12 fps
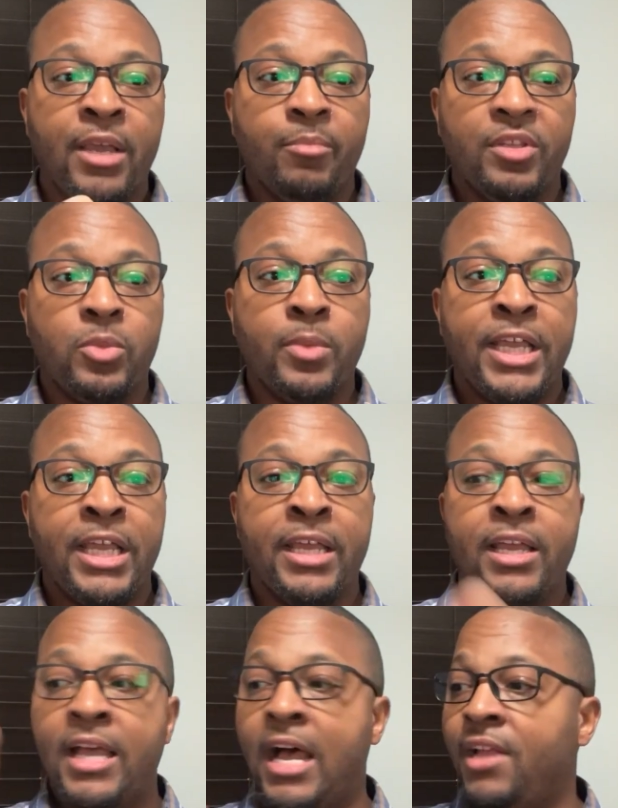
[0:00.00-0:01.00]
between
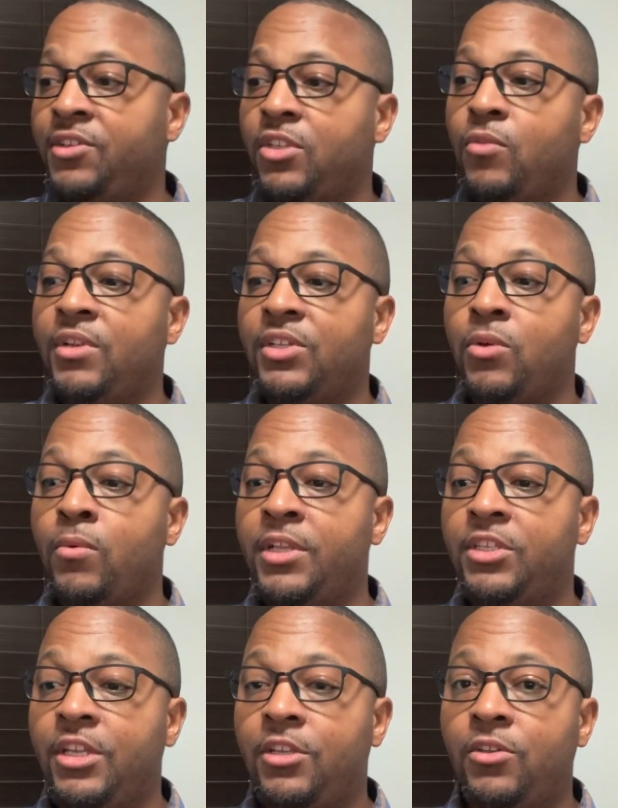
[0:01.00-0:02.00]
how a student is going
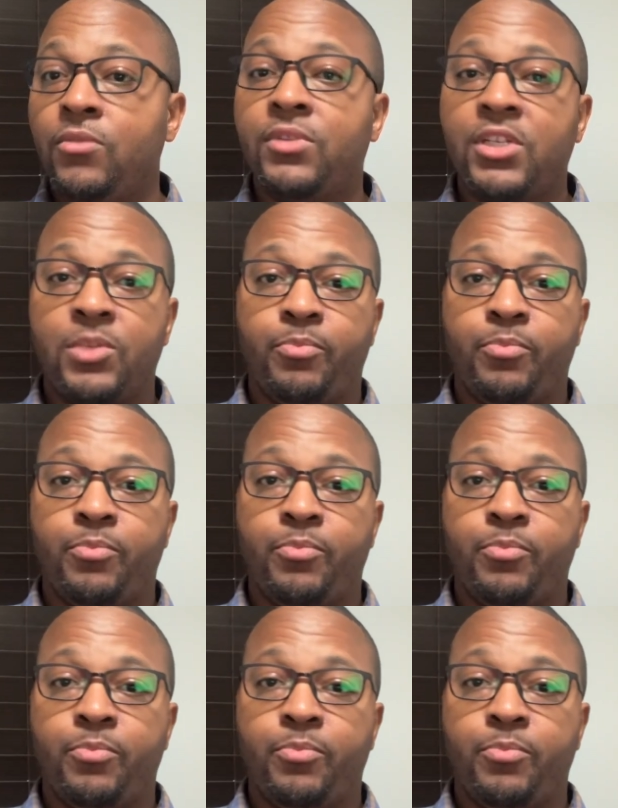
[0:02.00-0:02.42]
to use this